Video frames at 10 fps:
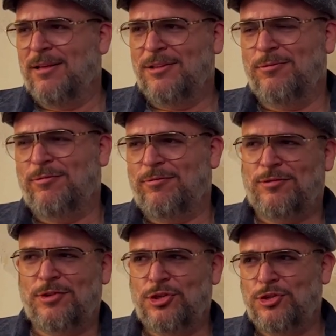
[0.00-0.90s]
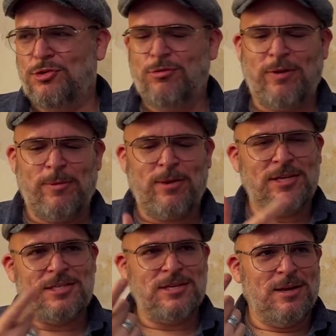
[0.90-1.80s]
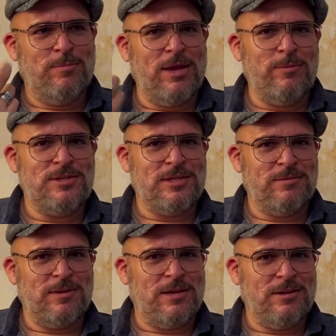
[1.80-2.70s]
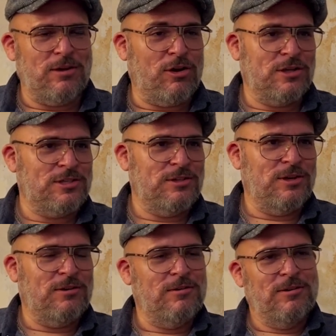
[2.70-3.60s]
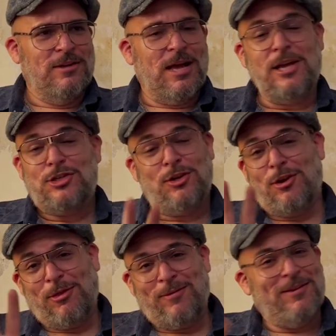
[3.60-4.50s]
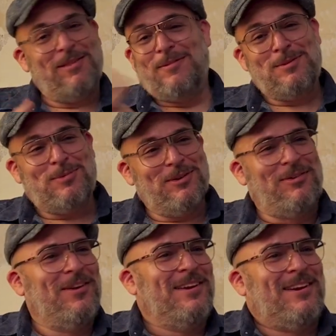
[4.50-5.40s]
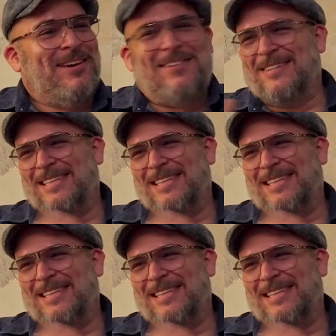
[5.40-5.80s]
You shoot grandmas, babies, and dogs, you know. I shot all three of them. It's beautiful. You know?